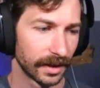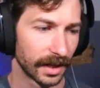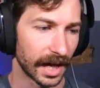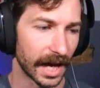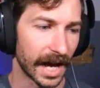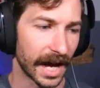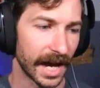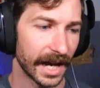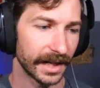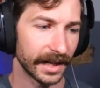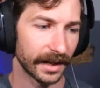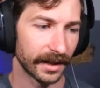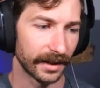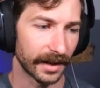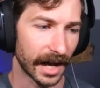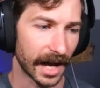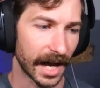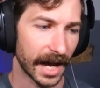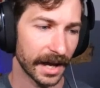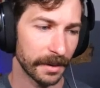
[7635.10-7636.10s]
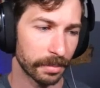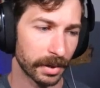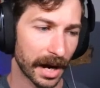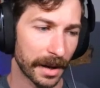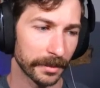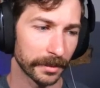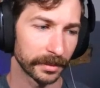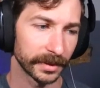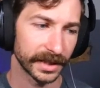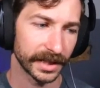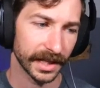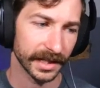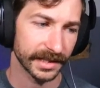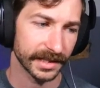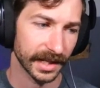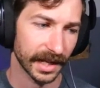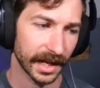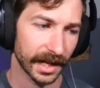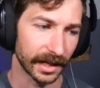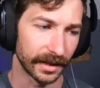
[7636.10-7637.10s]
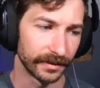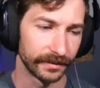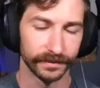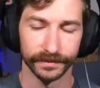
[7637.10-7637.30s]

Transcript: I I probably yeah. did say it.